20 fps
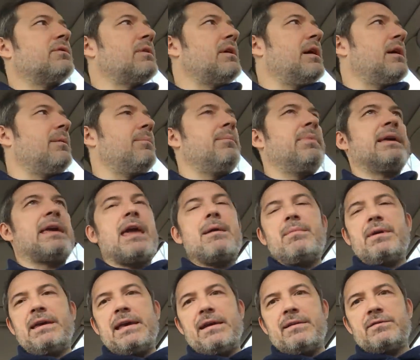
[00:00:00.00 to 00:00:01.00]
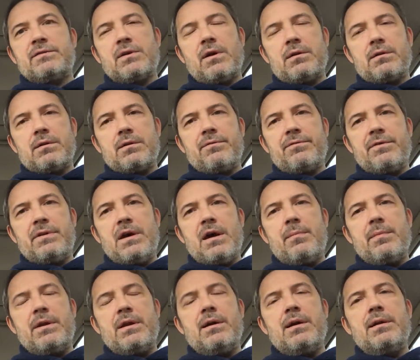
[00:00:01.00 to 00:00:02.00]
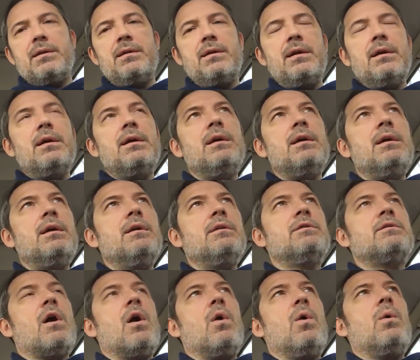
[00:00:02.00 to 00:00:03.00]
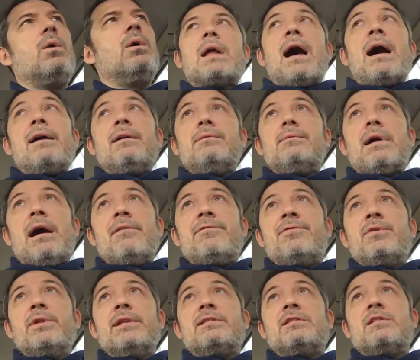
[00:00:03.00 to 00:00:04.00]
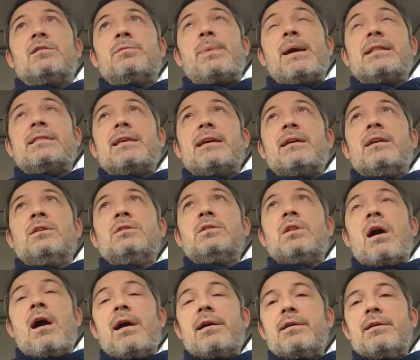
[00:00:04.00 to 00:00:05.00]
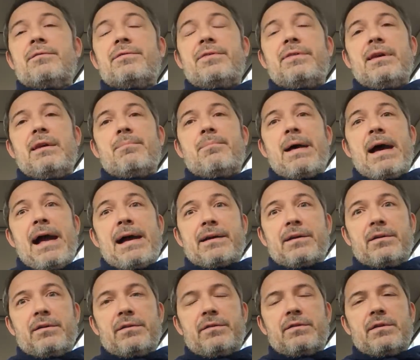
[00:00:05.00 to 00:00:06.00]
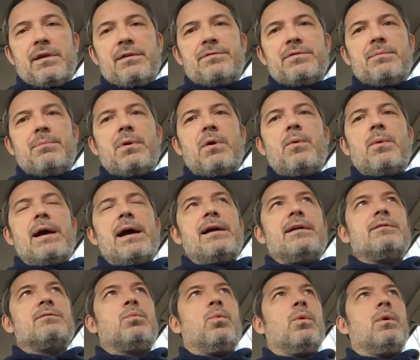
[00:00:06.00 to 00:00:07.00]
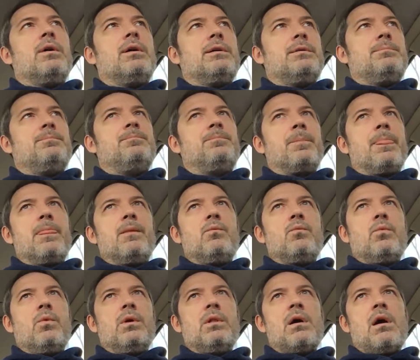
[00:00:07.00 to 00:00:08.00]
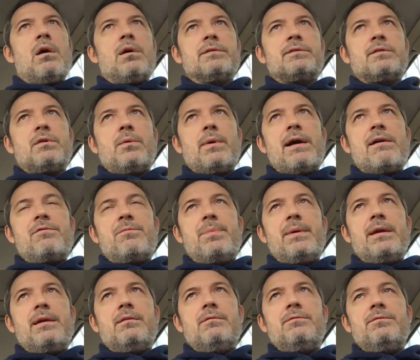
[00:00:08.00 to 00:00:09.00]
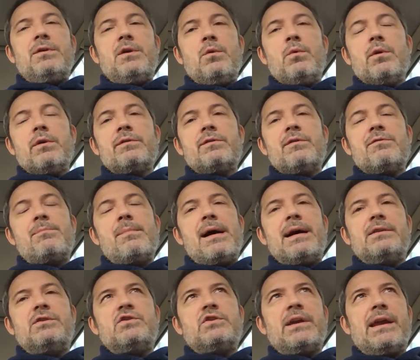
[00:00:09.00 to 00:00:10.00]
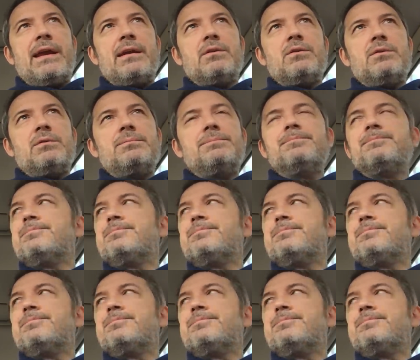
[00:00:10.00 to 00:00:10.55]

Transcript: uh, became a Kickstarter phenomenon. So I, I fully suspect that a lot of the backers of the Boaz one will also have been viewers of my channel,